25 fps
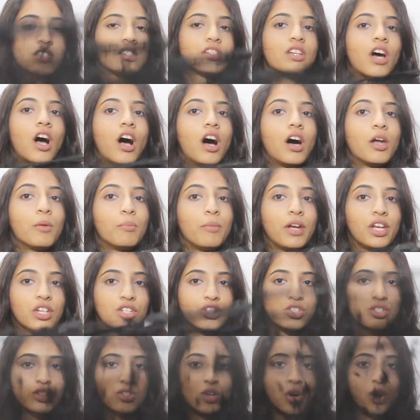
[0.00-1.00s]
star
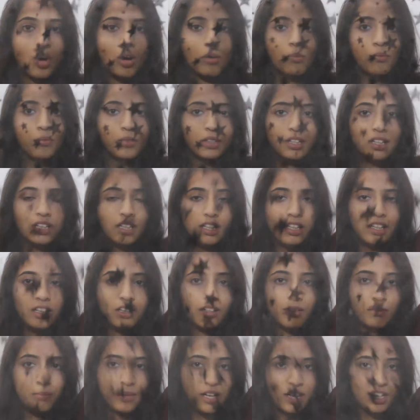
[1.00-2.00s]
mesh top
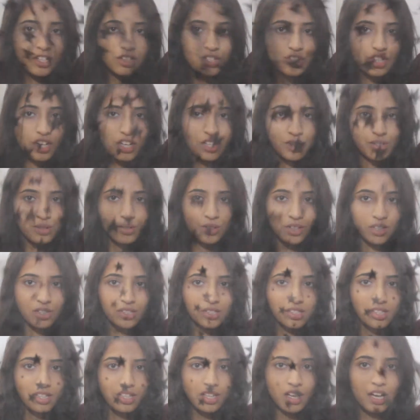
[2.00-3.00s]
clear mesh as you can
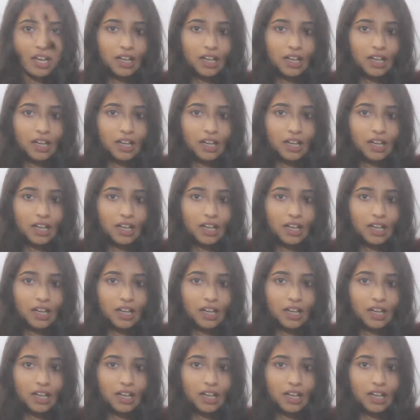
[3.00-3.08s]
see